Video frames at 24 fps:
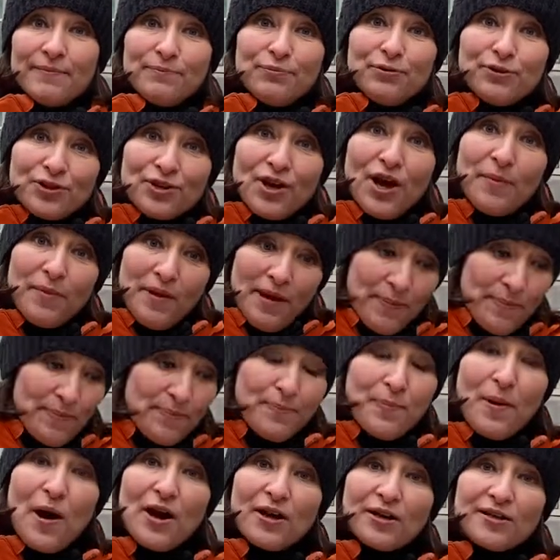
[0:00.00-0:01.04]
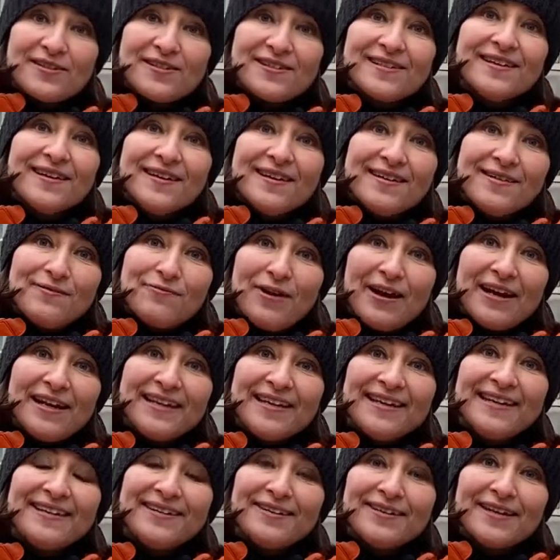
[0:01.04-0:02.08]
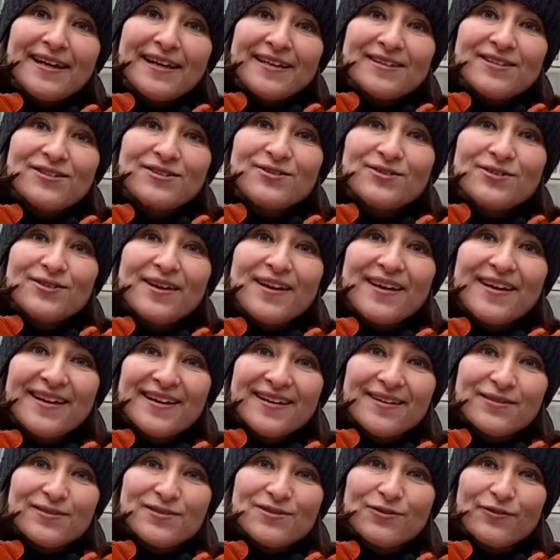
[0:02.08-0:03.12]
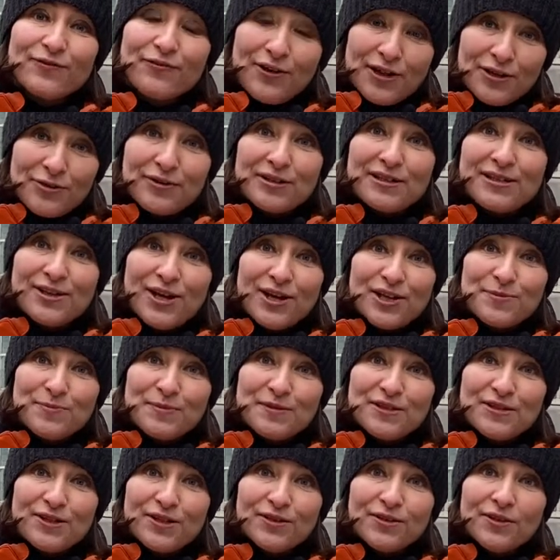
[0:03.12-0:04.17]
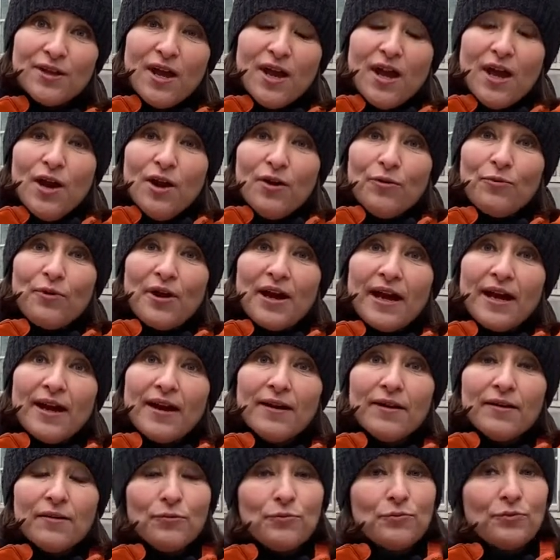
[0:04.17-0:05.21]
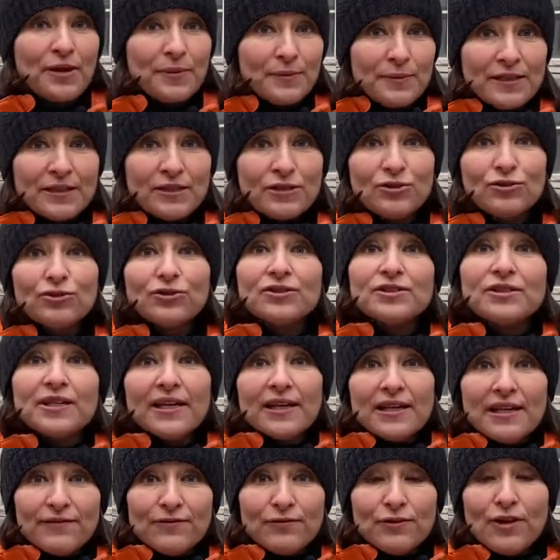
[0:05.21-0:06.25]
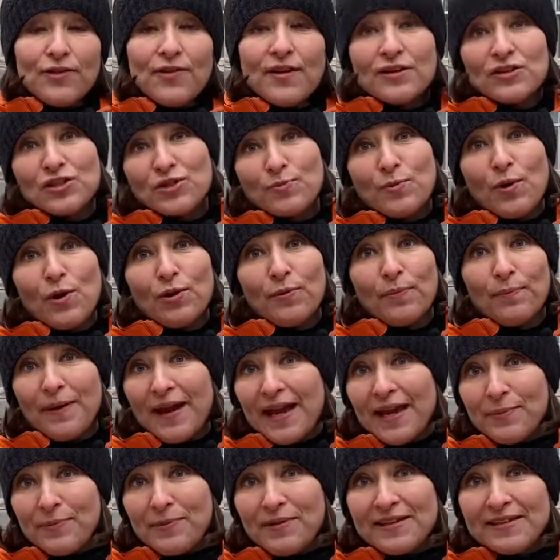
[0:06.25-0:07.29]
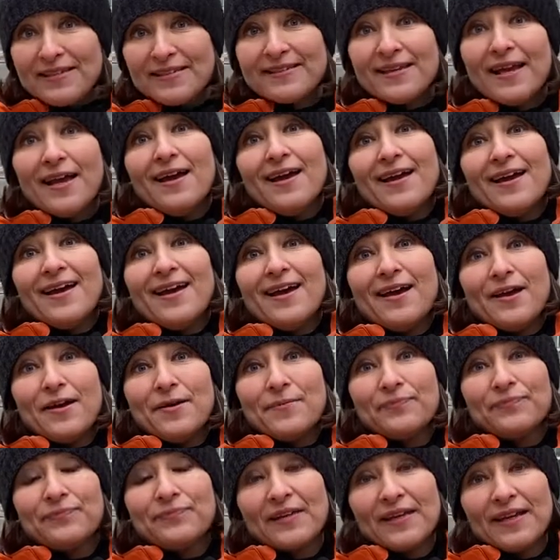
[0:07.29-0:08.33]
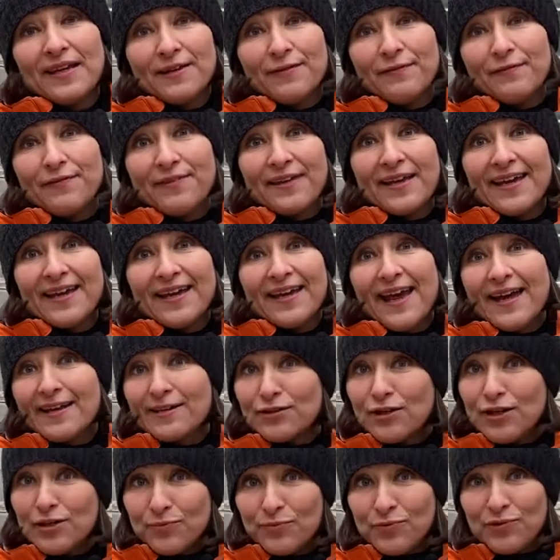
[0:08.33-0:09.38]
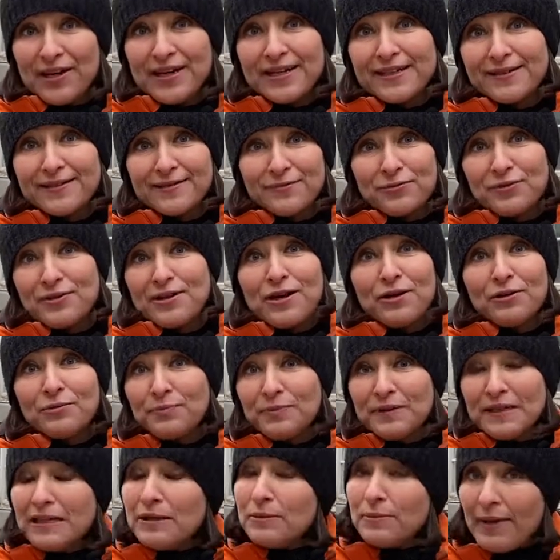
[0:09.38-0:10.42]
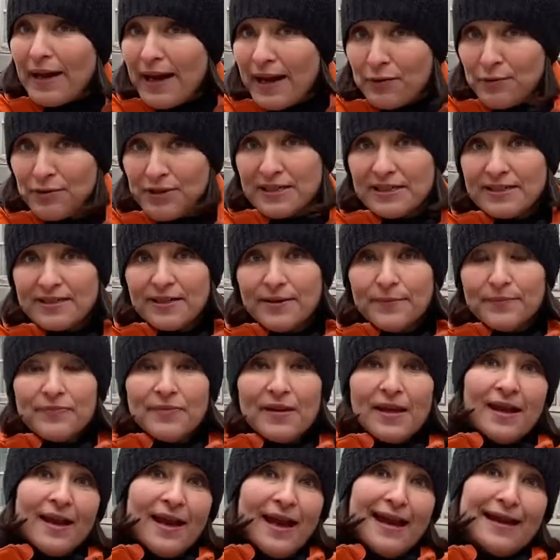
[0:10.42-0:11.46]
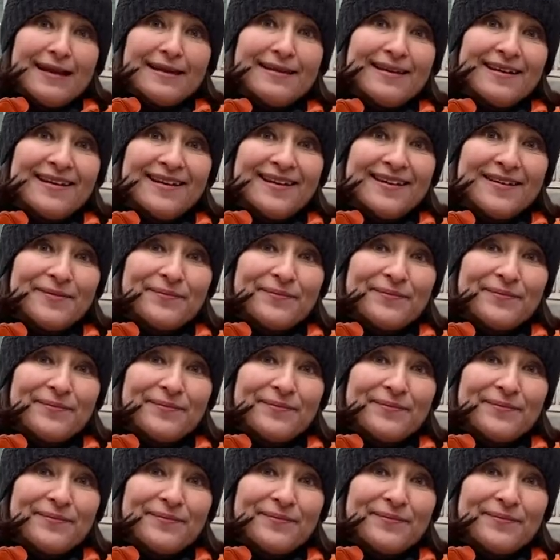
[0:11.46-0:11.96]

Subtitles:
put up a box right here next to Frederiks Hospital, where women could deliver their small babies if they had got pregnant without being married. And